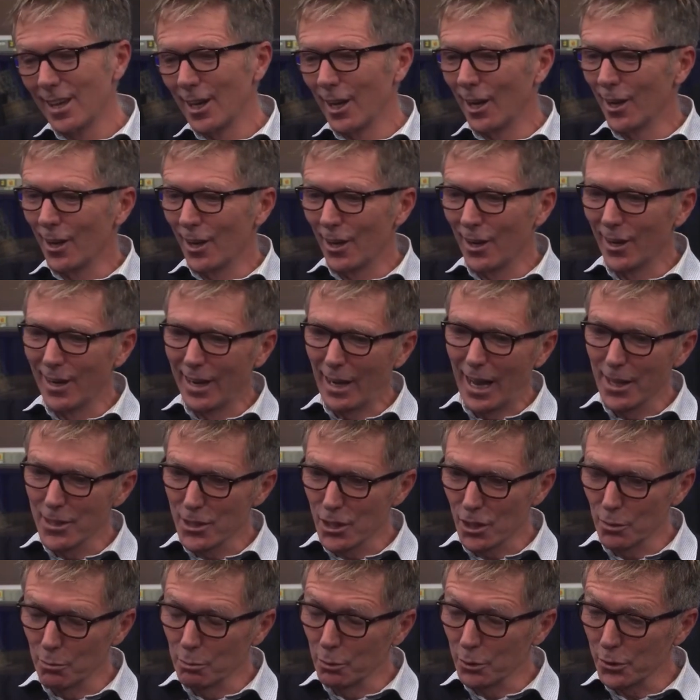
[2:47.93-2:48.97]

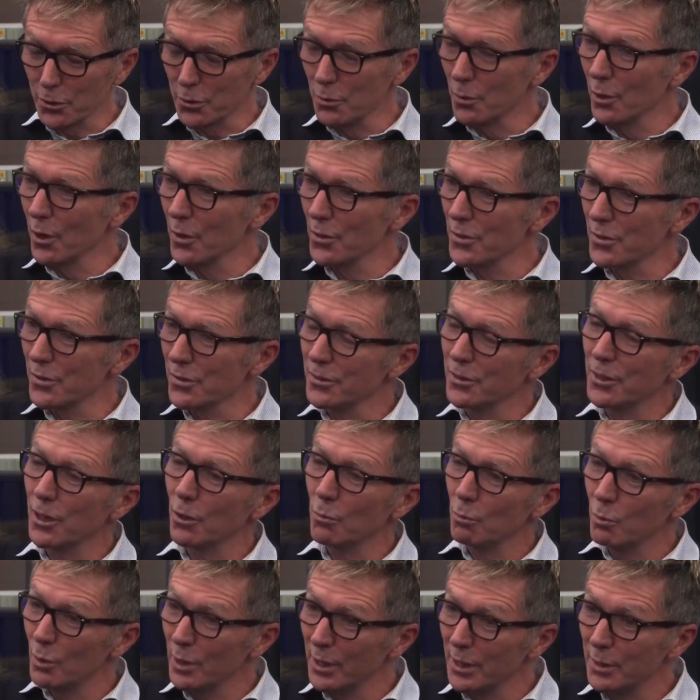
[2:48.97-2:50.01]
answerable to us,
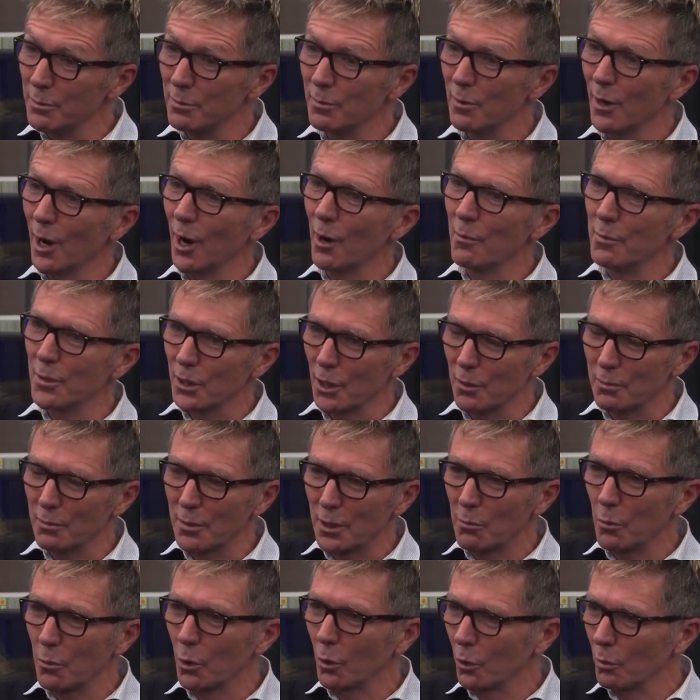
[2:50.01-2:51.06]
we are
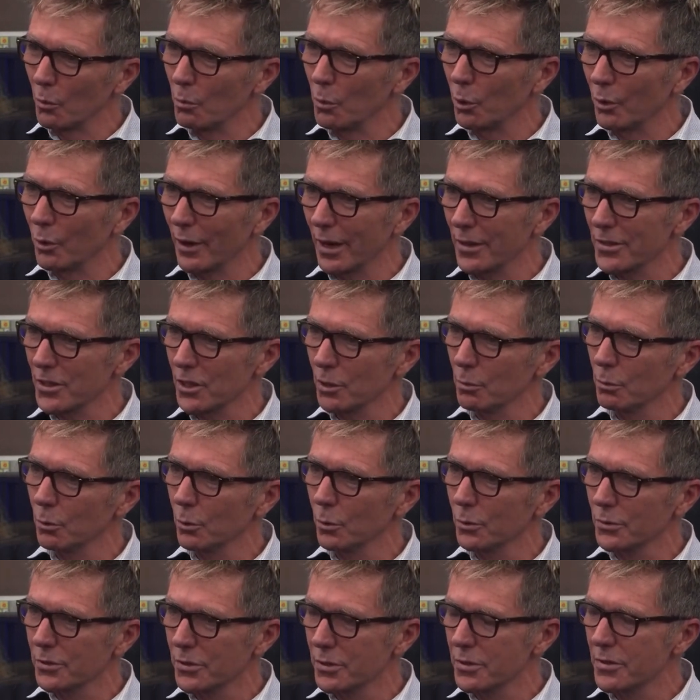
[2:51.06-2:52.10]
becoming more and more
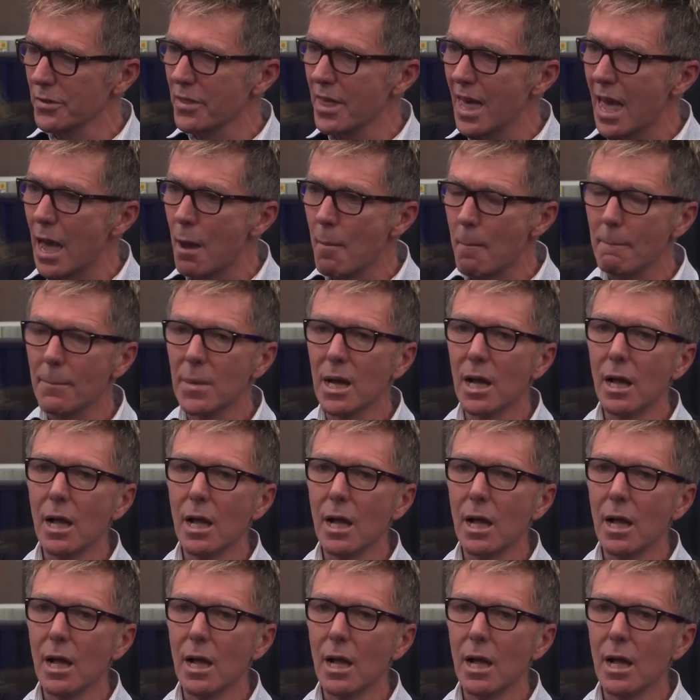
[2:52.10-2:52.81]
answerable to them,